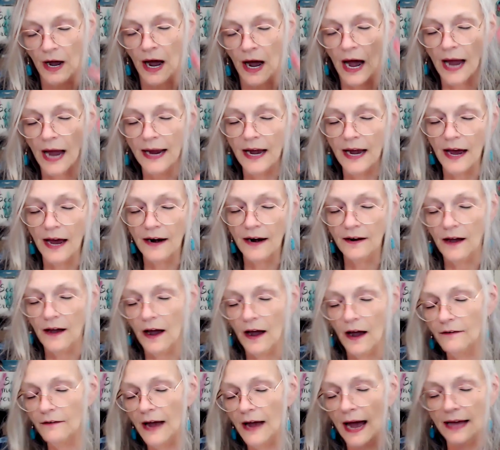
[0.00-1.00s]

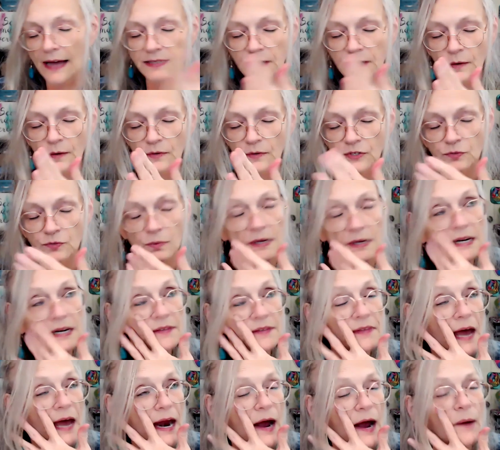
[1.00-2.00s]
as I was reading
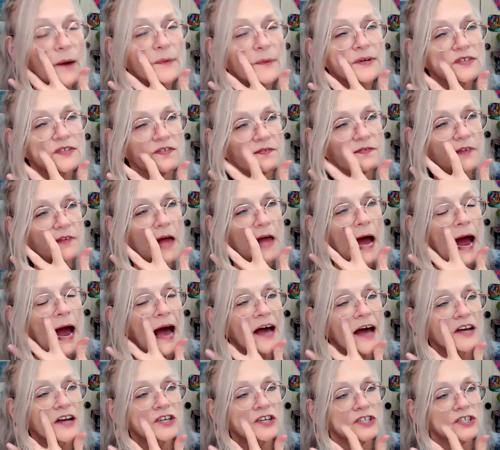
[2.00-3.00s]
that, I was
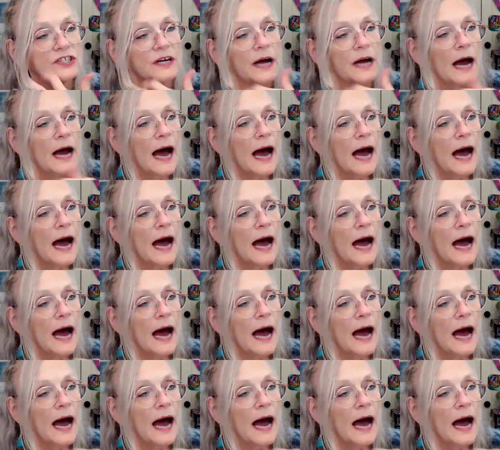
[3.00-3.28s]
flashed